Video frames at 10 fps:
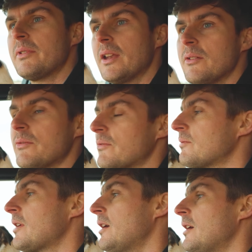you know,
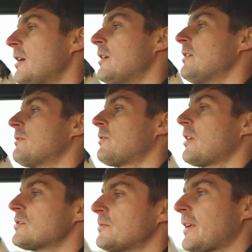
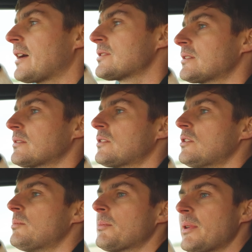300,000
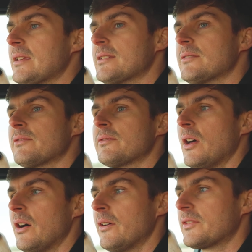cubic meters of
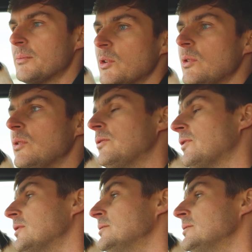earth to move.